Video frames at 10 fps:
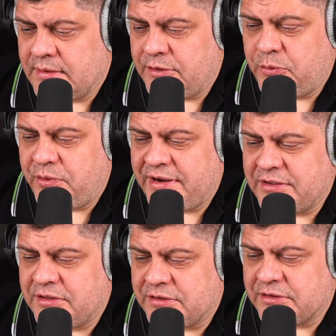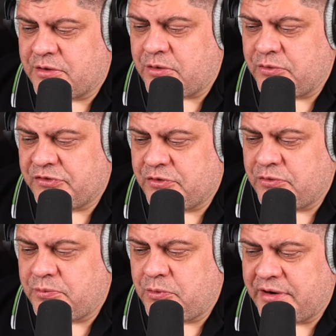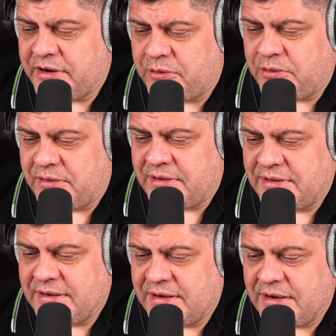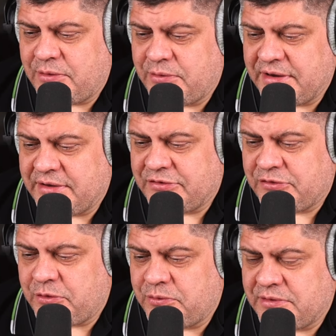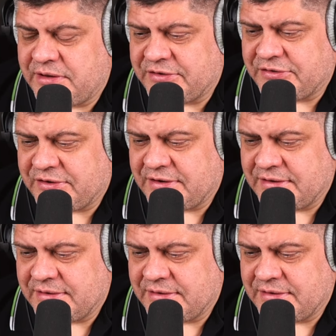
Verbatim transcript: New England Coast, good morning all. Howdy, Stone Dust.